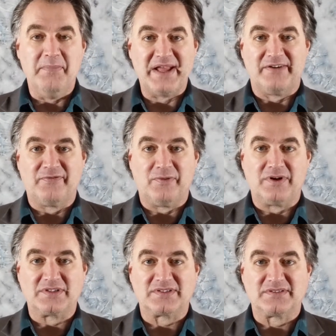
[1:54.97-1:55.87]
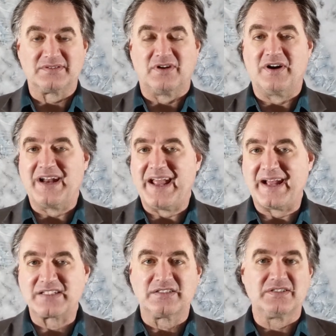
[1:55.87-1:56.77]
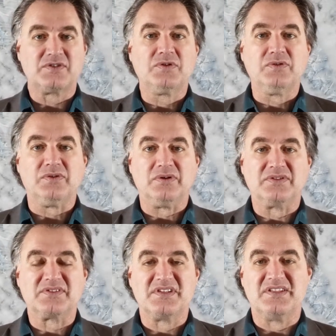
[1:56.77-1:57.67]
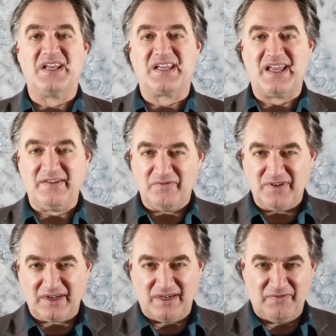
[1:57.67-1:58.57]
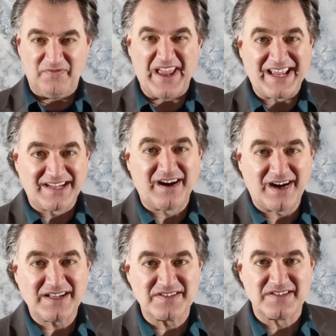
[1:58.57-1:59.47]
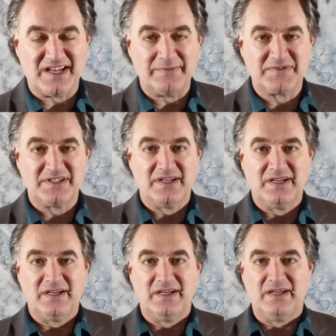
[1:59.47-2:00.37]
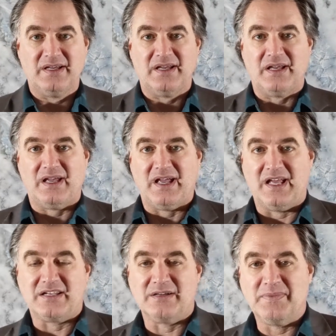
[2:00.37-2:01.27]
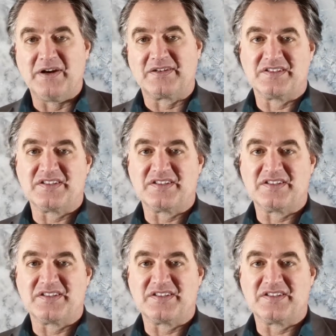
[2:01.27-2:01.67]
Metaphors are excellent tools to take a, a vague concept and compare it